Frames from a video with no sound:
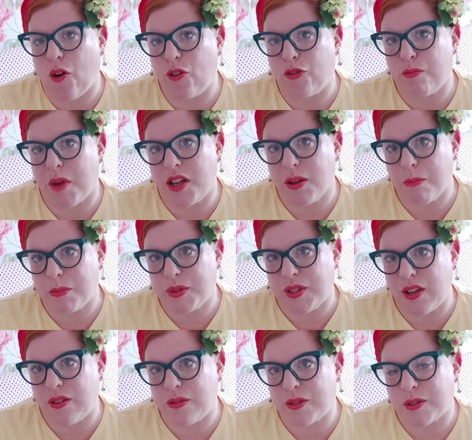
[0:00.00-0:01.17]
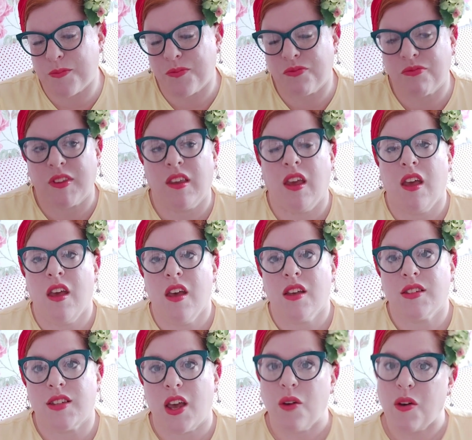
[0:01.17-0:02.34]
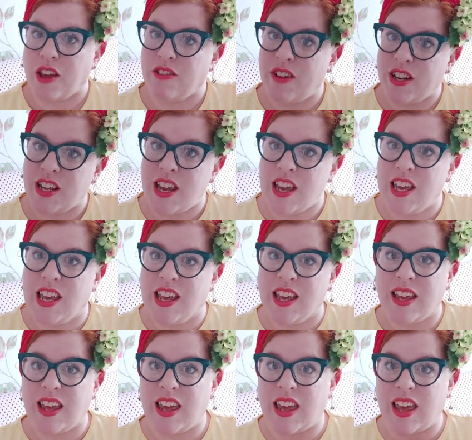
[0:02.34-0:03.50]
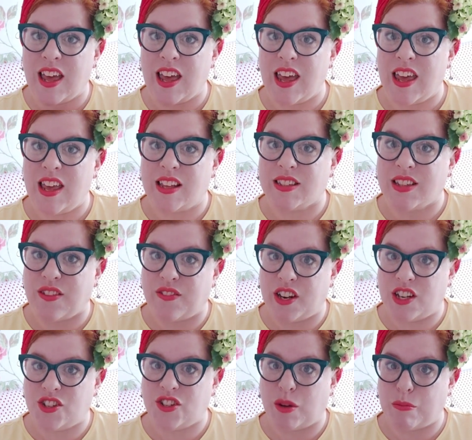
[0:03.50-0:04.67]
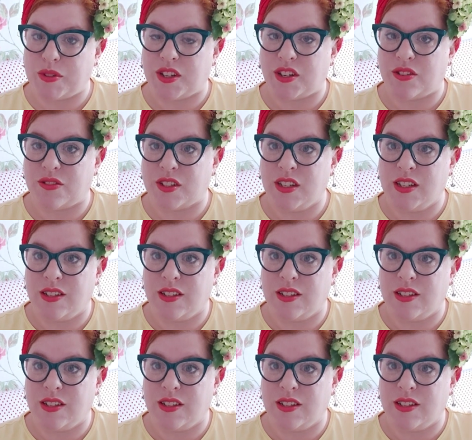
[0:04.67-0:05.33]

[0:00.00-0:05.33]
of my jumpsuit. So are you ready? Here is the finished jumpsuit.